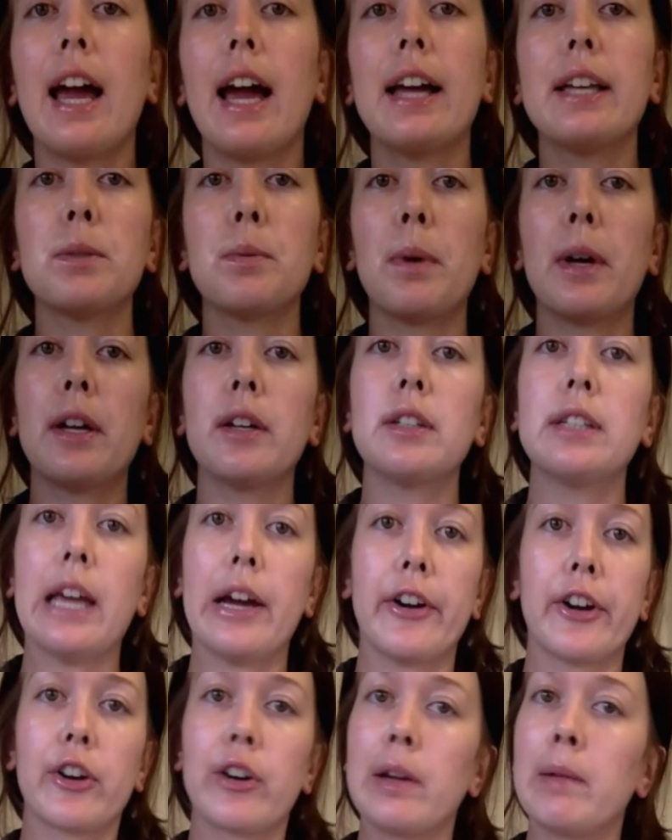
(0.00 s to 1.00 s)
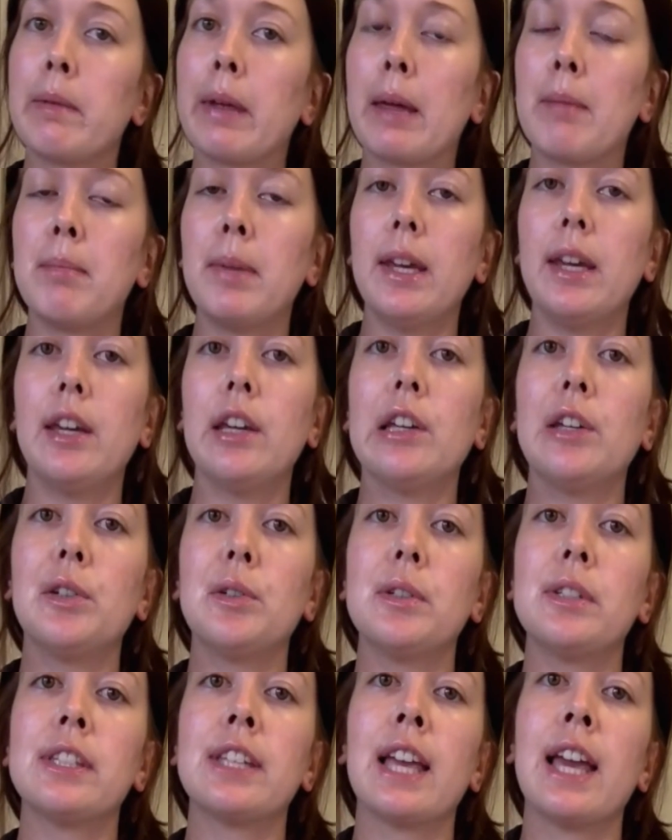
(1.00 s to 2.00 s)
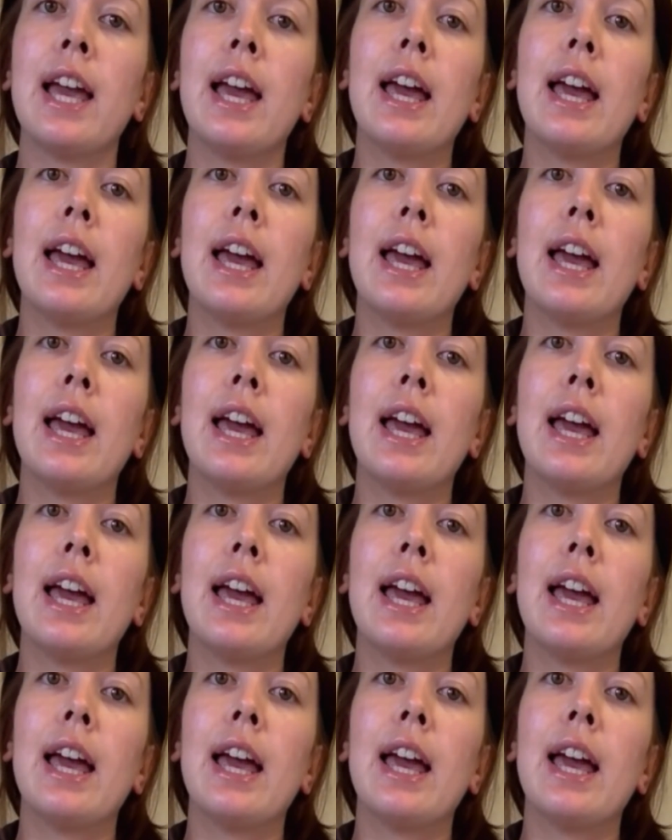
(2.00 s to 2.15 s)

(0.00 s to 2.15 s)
as well as sour cream can be used,